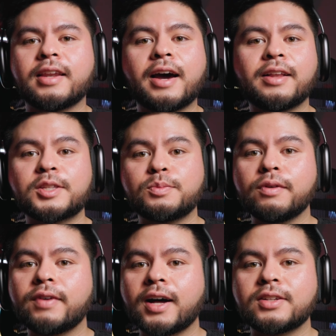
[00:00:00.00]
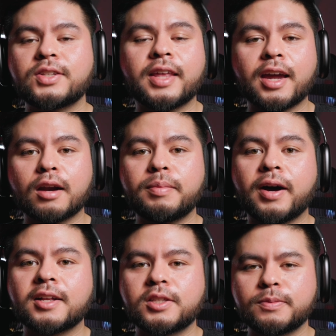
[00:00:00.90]
now let's move on to the
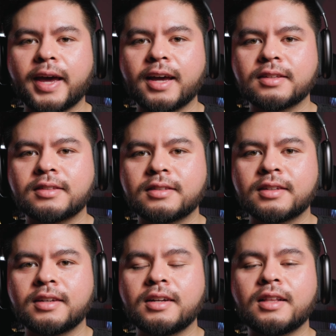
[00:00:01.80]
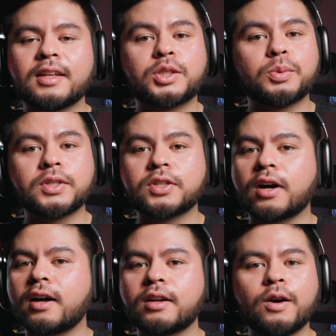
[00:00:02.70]
AirPods Max. Let's switch
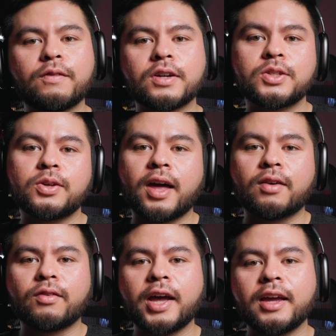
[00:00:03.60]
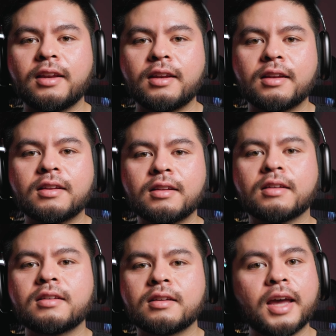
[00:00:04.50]
on over to that right
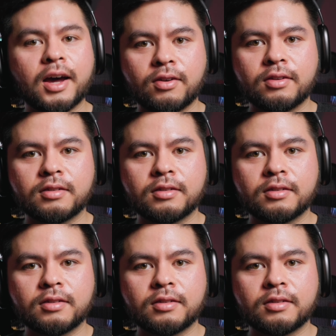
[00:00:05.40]
now.